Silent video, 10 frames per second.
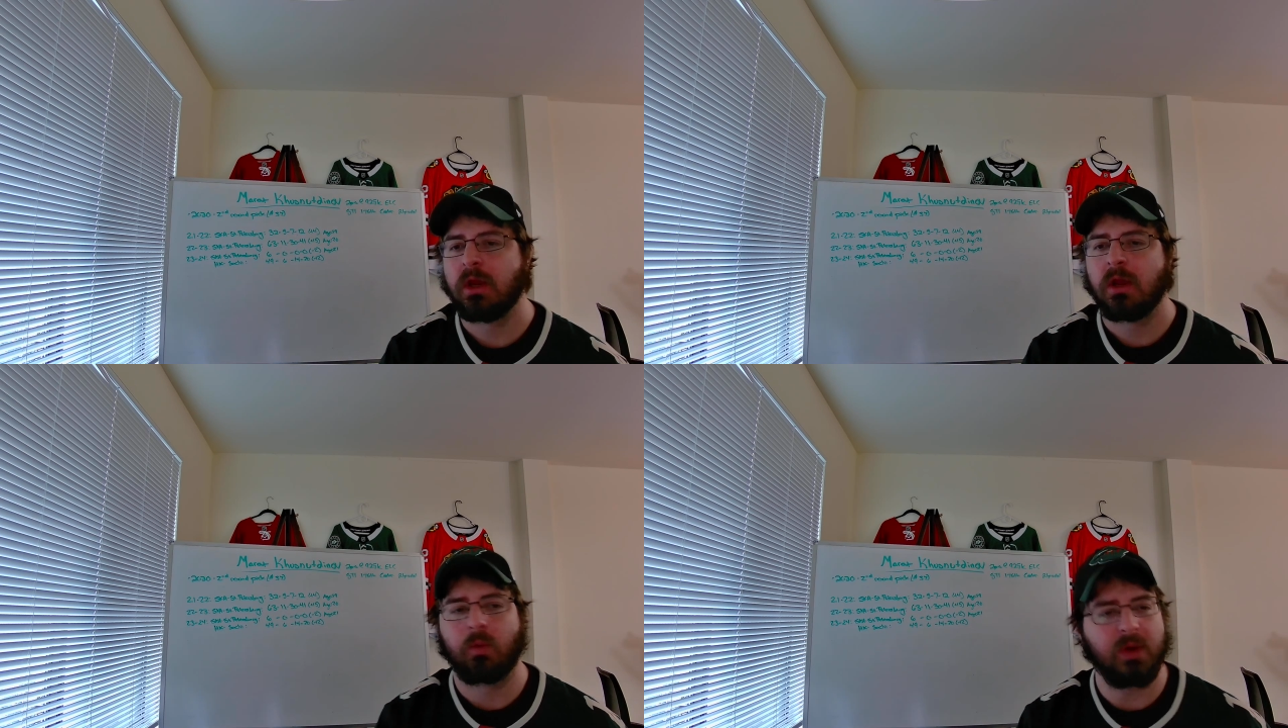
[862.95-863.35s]

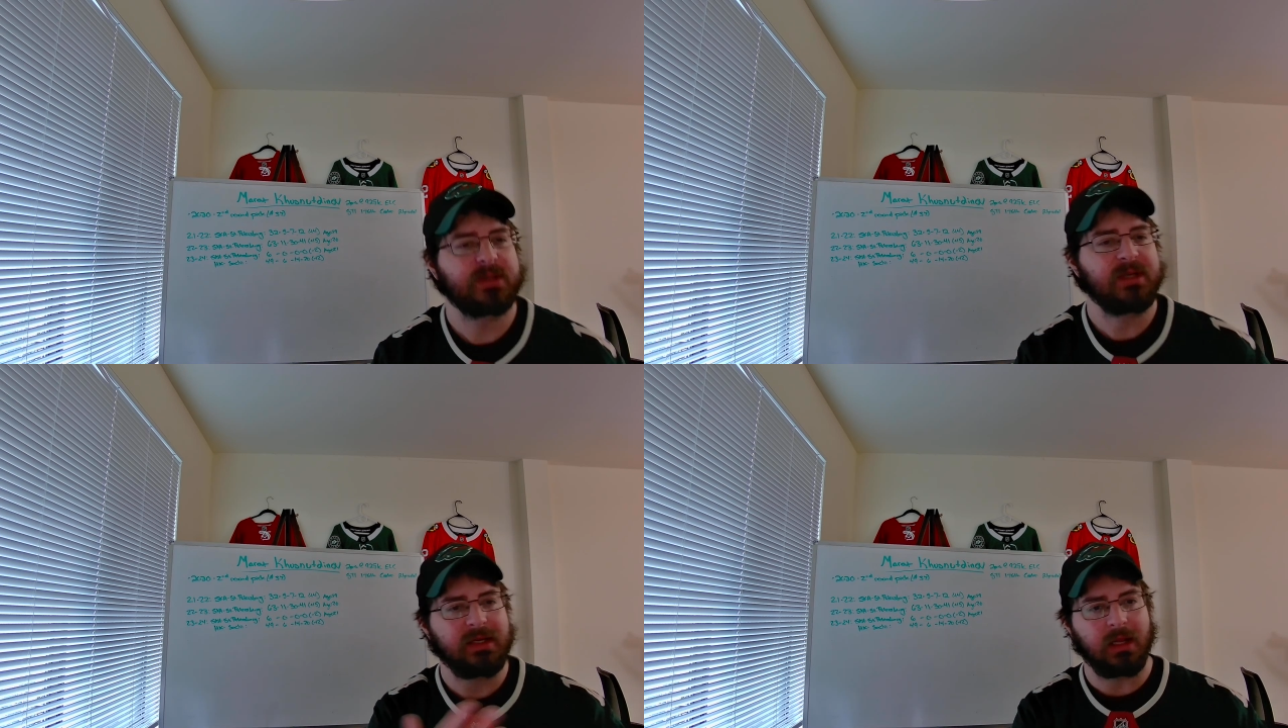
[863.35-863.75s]
with
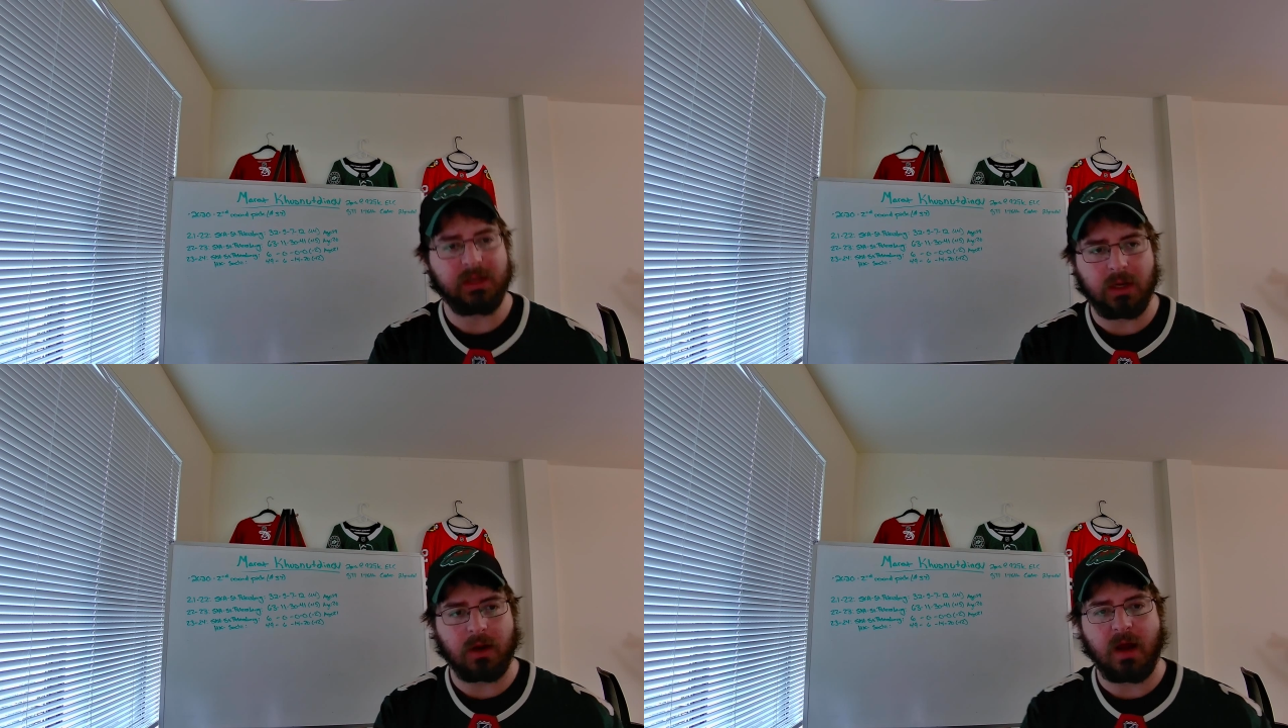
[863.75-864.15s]
Daniel
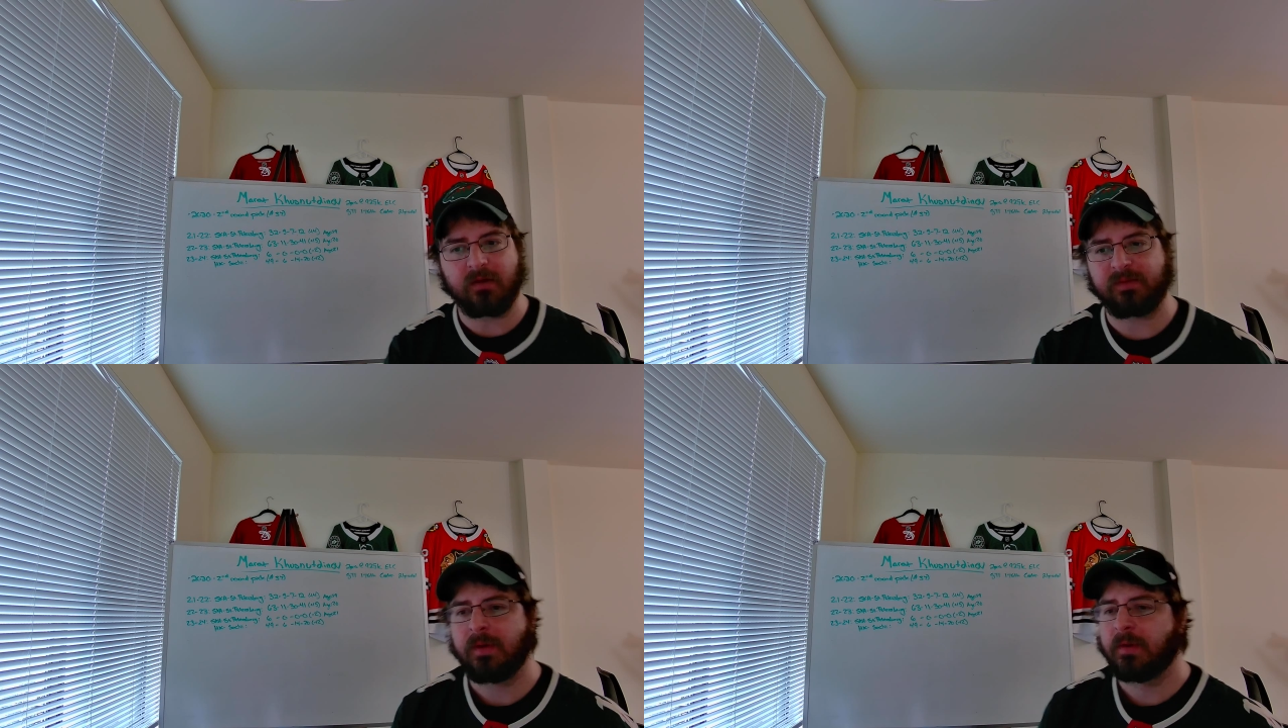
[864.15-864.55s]
Yurov,
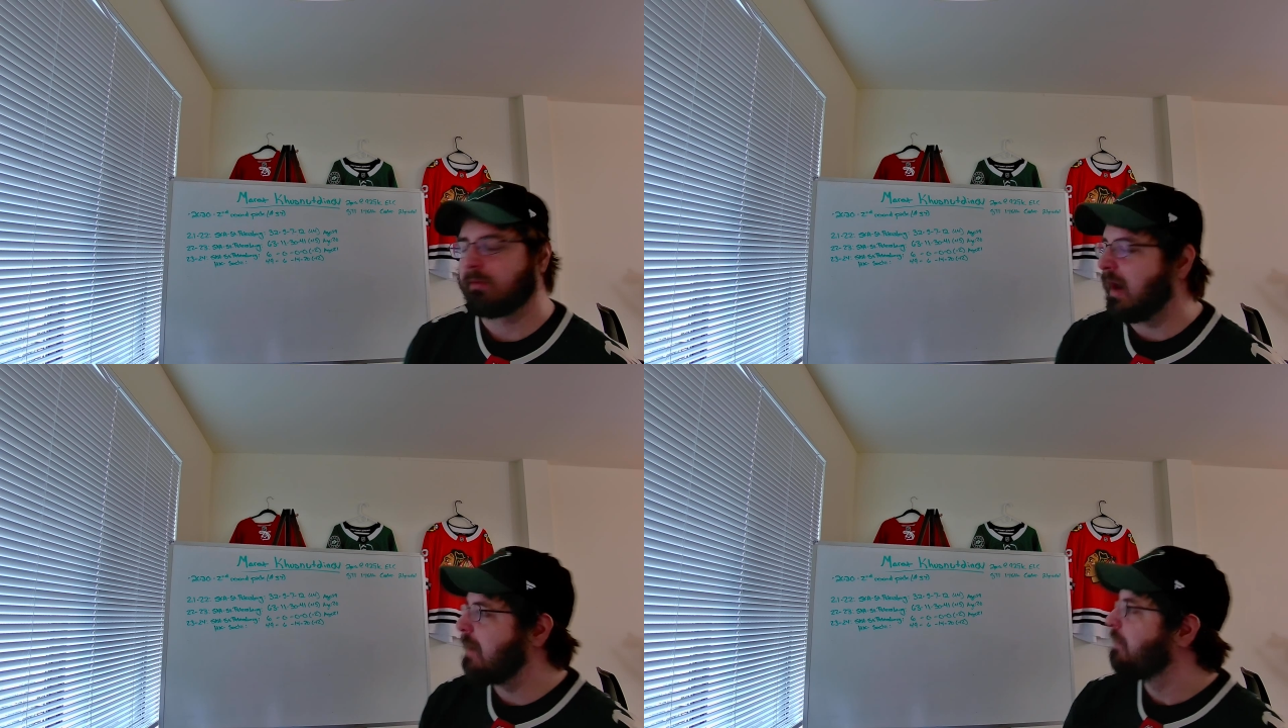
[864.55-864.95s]

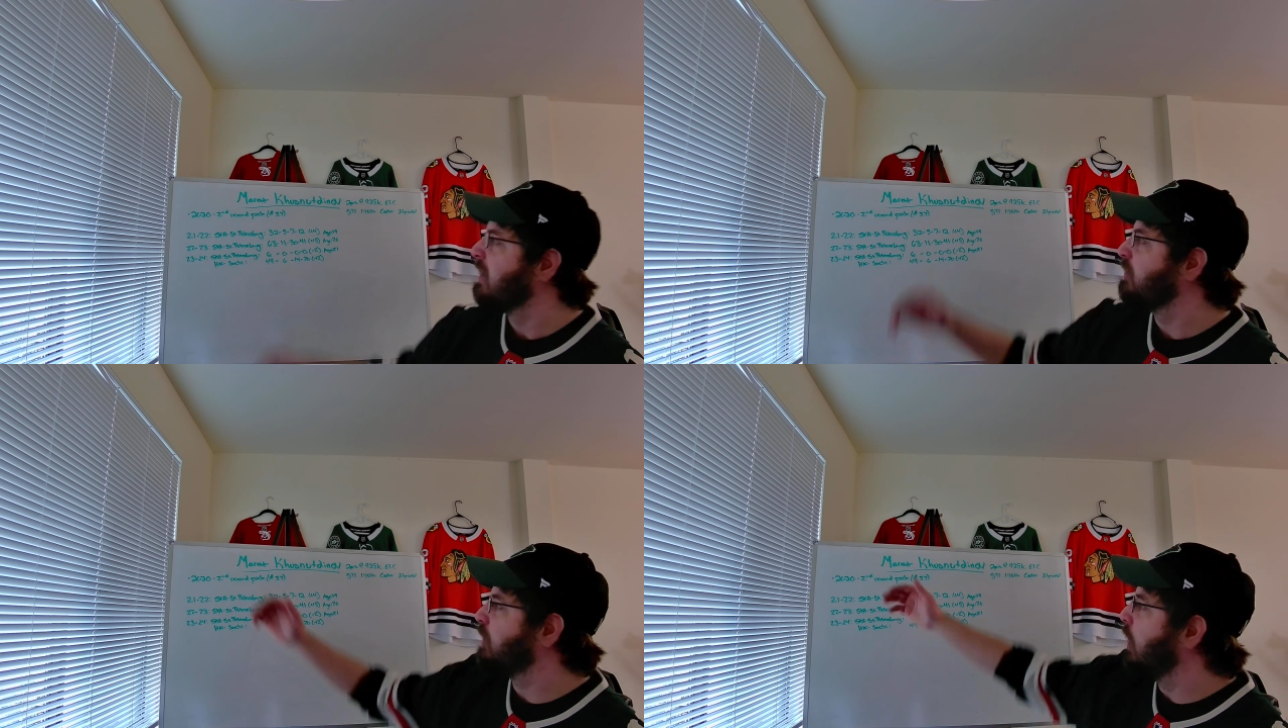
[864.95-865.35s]
right?
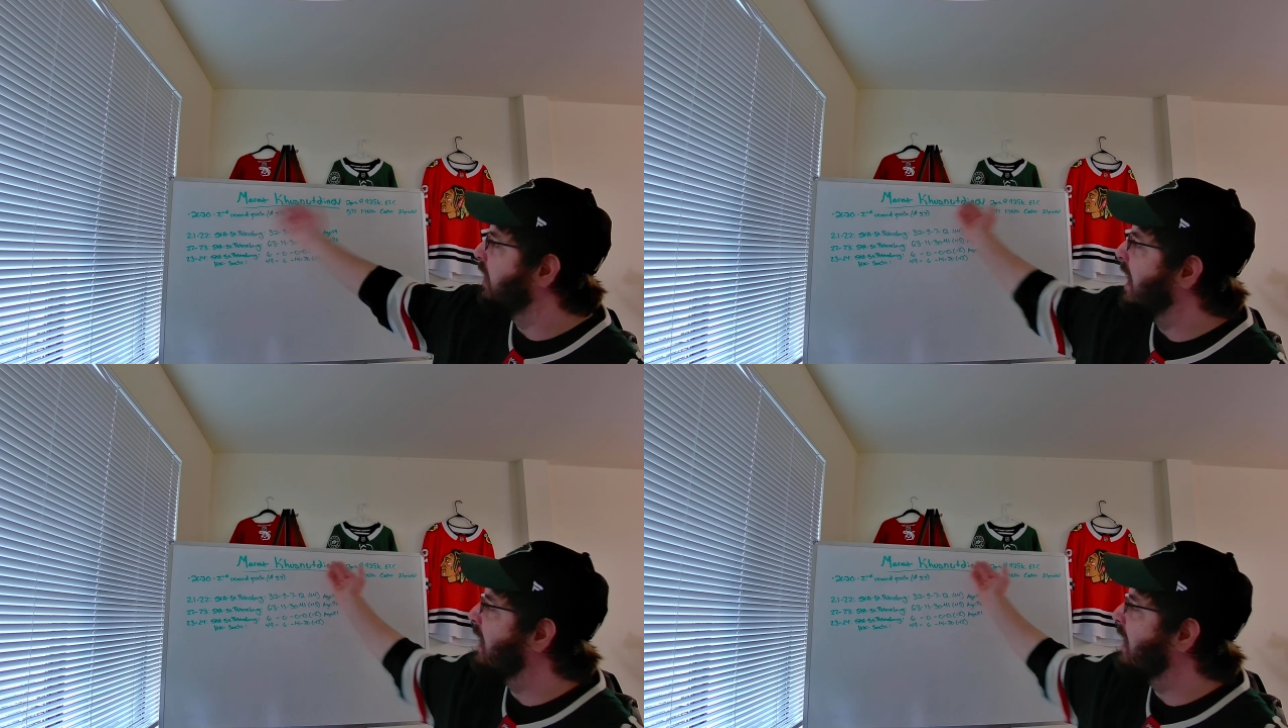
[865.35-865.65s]
Show that